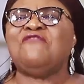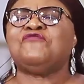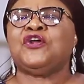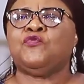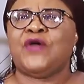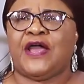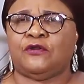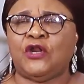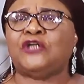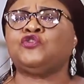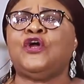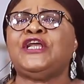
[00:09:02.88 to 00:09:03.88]
everywhere,
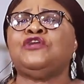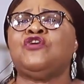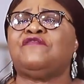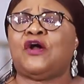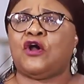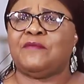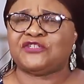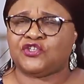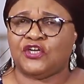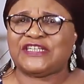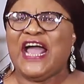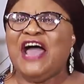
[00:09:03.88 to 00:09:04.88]
not only in Overcomers
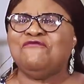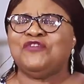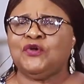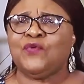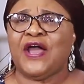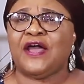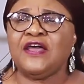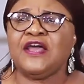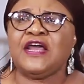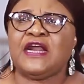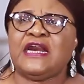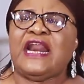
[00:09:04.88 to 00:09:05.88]
Church,
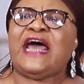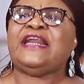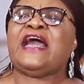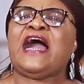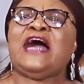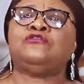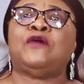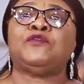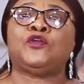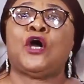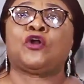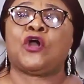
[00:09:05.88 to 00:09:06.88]
everywhere, let the hand of
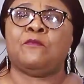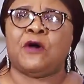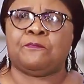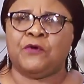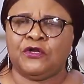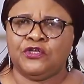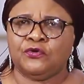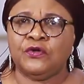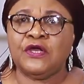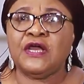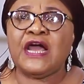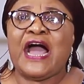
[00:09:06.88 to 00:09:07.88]
the Lord come upon you.
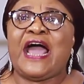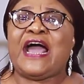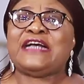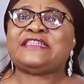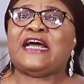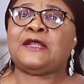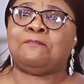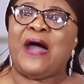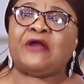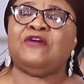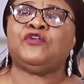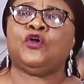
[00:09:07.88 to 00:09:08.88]
I ask that the
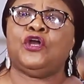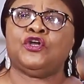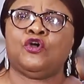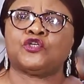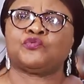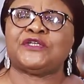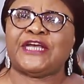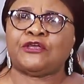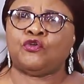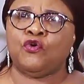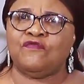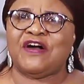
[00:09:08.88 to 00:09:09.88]
power of the Holy Ghost will
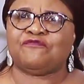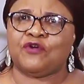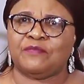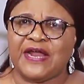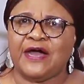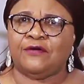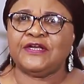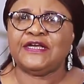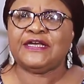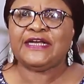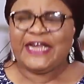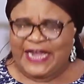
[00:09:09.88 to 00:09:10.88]
take you over from now.
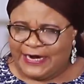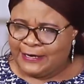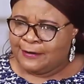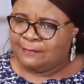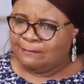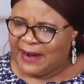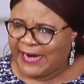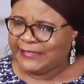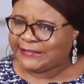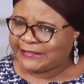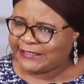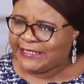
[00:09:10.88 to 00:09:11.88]
In the
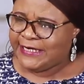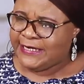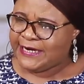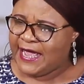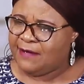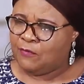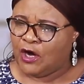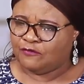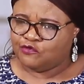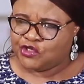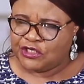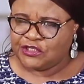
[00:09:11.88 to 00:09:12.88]
mighty name
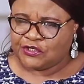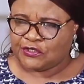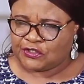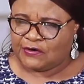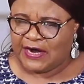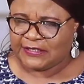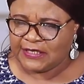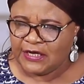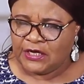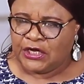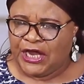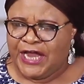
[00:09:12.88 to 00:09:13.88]
of Jesus Christ,
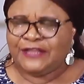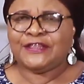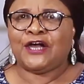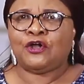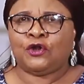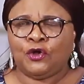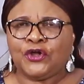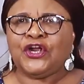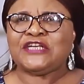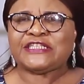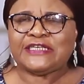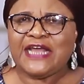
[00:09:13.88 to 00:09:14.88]
in the
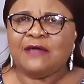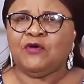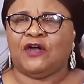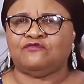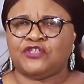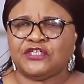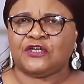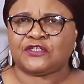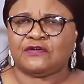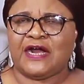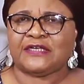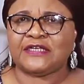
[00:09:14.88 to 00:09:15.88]
glorious name of
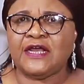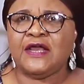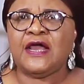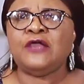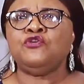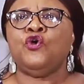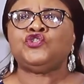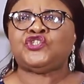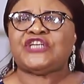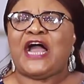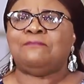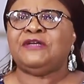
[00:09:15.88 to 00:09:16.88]
Jesus Christ, you
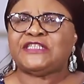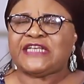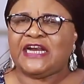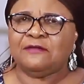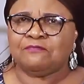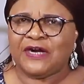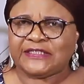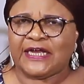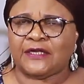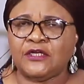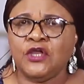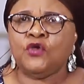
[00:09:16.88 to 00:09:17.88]
shall be
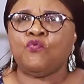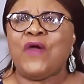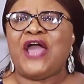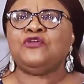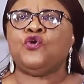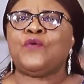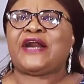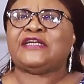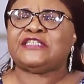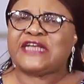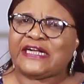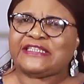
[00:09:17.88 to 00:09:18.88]
celebrated. Where you were
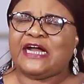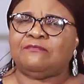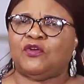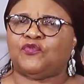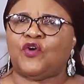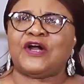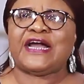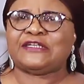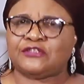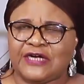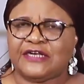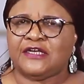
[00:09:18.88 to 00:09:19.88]
rejected before,
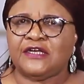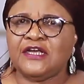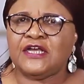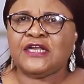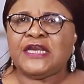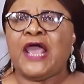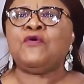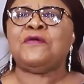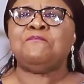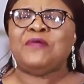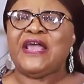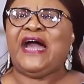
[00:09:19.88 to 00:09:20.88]
get ready. There
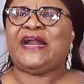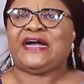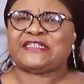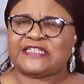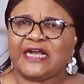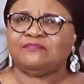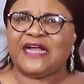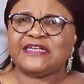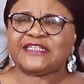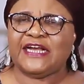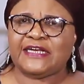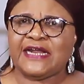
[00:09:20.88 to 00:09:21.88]
will be an
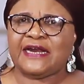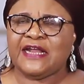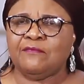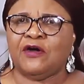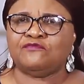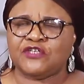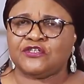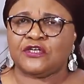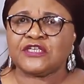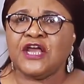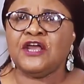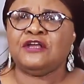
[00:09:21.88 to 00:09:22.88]
acceptance in the name of
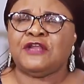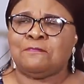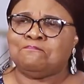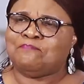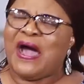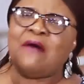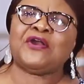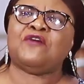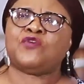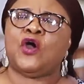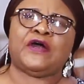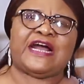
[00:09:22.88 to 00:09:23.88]
Jesus. The power
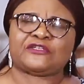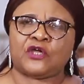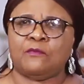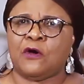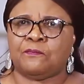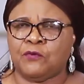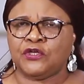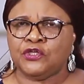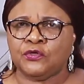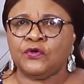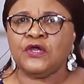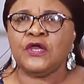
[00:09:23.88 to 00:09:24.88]
of God has come upon
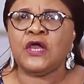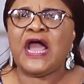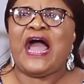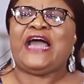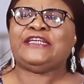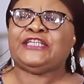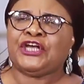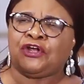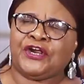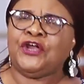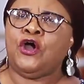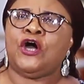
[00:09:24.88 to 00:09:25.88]
you. I
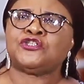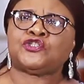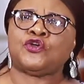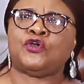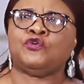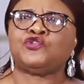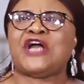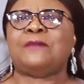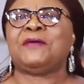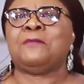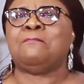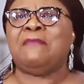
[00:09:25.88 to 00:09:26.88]
decree also you
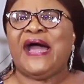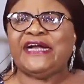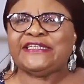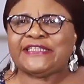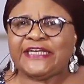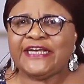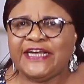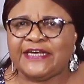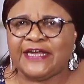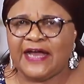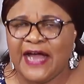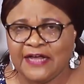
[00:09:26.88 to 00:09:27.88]
shall be mighty
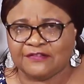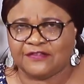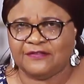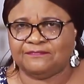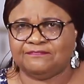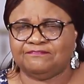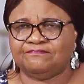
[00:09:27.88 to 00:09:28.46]
in the earth,